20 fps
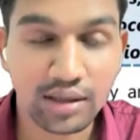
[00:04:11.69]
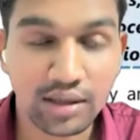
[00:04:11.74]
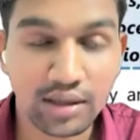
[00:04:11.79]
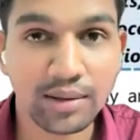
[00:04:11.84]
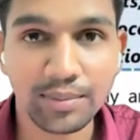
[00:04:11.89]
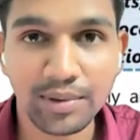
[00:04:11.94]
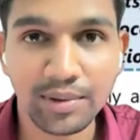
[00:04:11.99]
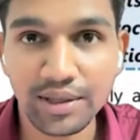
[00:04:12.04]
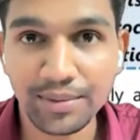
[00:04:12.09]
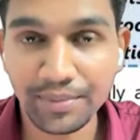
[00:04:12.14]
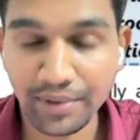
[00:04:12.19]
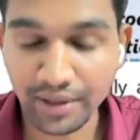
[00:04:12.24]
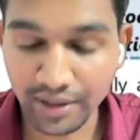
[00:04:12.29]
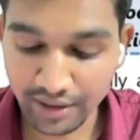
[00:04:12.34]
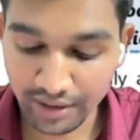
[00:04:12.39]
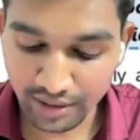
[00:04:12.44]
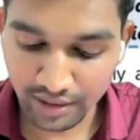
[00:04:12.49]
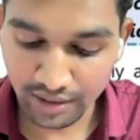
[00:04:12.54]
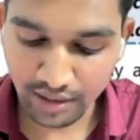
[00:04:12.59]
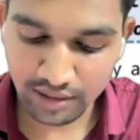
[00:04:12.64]
company
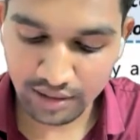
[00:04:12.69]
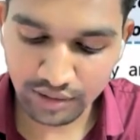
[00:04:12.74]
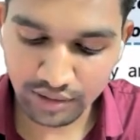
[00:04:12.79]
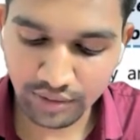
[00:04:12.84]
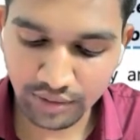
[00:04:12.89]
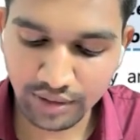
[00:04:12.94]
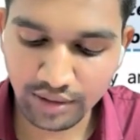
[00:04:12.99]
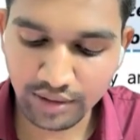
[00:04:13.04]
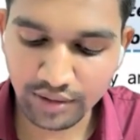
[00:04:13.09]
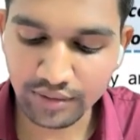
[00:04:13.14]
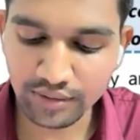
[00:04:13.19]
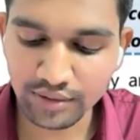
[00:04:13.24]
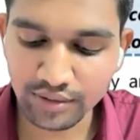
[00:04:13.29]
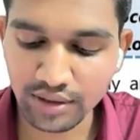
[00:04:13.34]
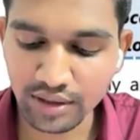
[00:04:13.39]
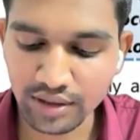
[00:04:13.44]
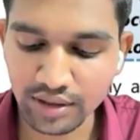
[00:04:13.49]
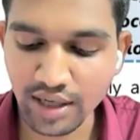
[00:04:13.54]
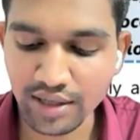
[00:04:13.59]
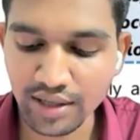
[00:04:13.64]
may also include
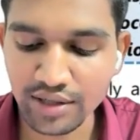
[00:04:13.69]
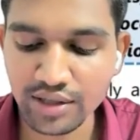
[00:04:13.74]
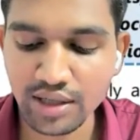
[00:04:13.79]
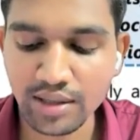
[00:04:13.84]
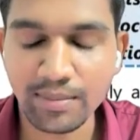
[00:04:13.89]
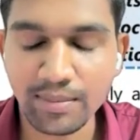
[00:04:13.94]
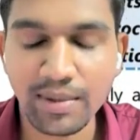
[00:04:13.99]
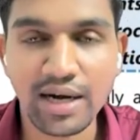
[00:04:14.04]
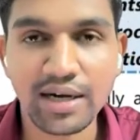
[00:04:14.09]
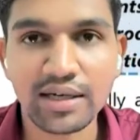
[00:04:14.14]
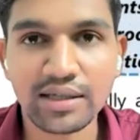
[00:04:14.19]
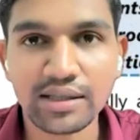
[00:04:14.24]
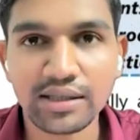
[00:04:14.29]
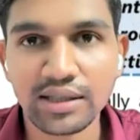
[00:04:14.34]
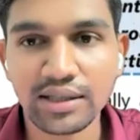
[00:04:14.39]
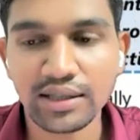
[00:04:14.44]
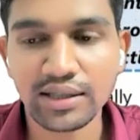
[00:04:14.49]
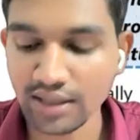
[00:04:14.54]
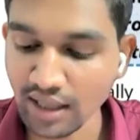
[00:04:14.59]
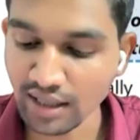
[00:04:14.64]
such additional matters
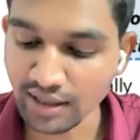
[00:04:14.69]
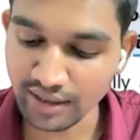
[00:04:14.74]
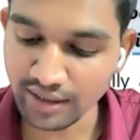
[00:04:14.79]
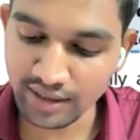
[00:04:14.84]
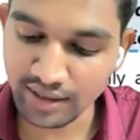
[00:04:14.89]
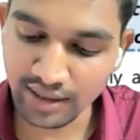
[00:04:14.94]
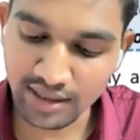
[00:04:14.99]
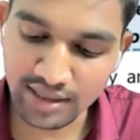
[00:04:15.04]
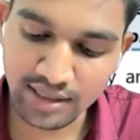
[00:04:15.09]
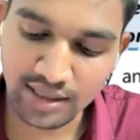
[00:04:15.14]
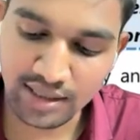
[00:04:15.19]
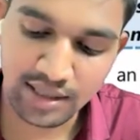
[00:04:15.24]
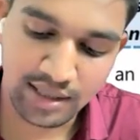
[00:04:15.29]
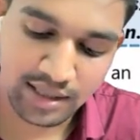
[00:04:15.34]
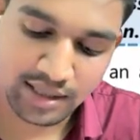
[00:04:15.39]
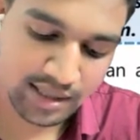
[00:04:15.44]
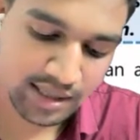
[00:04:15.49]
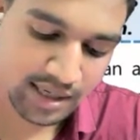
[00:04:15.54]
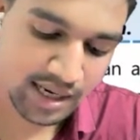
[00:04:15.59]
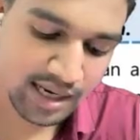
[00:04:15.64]
in its articles
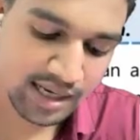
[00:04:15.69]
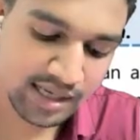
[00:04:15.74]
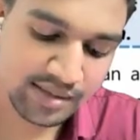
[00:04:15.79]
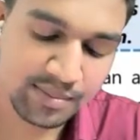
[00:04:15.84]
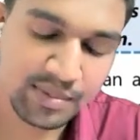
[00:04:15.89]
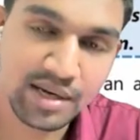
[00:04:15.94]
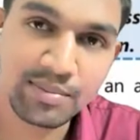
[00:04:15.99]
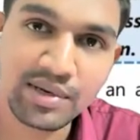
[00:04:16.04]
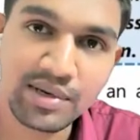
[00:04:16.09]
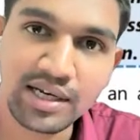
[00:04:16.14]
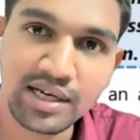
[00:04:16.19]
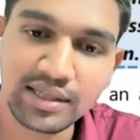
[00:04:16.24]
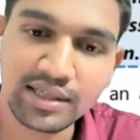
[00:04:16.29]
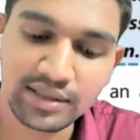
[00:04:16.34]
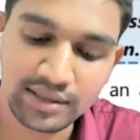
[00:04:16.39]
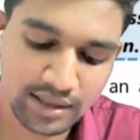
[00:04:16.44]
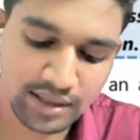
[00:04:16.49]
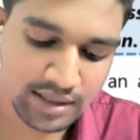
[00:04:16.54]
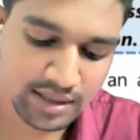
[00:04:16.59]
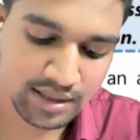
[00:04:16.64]
as may be
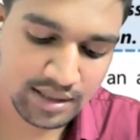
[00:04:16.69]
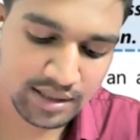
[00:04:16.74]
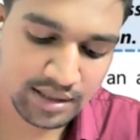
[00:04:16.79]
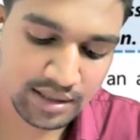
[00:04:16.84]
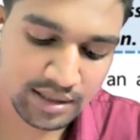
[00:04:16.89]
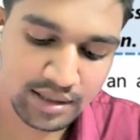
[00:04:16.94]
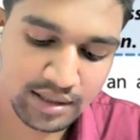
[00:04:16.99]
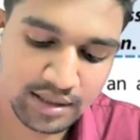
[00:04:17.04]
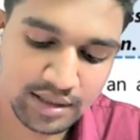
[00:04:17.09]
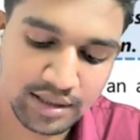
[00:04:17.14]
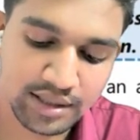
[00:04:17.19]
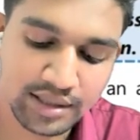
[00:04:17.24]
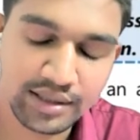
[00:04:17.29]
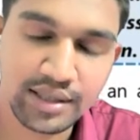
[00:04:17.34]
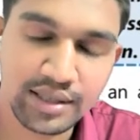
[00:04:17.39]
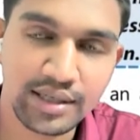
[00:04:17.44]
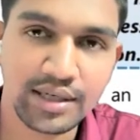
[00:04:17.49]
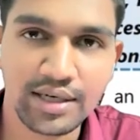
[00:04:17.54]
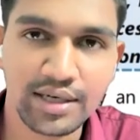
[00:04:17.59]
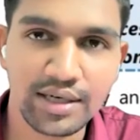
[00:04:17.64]
considered
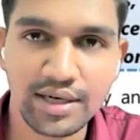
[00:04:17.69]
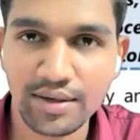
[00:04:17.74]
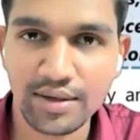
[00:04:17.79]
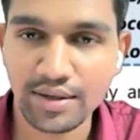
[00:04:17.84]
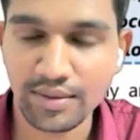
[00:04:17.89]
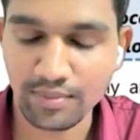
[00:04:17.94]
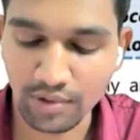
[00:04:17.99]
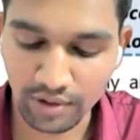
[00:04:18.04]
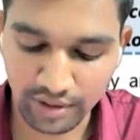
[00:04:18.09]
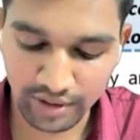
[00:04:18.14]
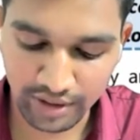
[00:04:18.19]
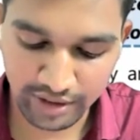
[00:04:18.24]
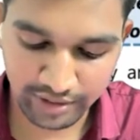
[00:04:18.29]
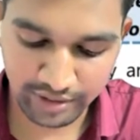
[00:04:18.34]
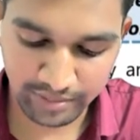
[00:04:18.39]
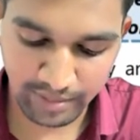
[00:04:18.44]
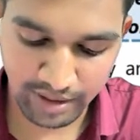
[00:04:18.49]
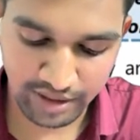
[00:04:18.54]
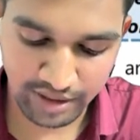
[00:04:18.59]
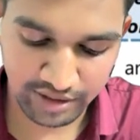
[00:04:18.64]
necessary for
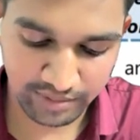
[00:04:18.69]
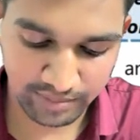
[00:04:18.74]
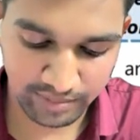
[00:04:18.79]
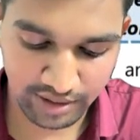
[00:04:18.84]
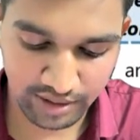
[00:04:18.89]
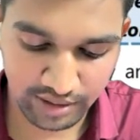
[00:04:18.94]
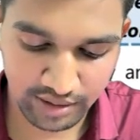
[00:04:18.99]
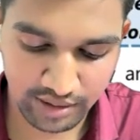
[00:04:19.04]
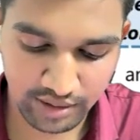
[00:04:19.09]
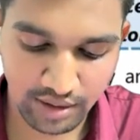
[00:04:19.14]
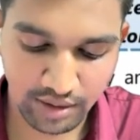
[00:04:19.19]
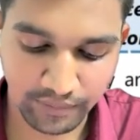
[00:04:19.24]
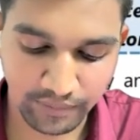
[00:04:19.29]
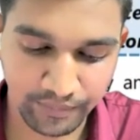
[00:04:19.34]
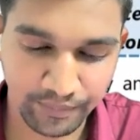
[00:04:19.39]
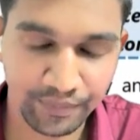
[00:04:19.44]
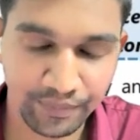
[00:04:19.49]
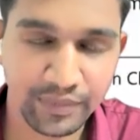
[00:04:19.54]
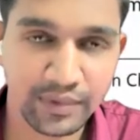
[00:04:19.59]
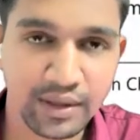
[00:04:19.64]
its management. Now,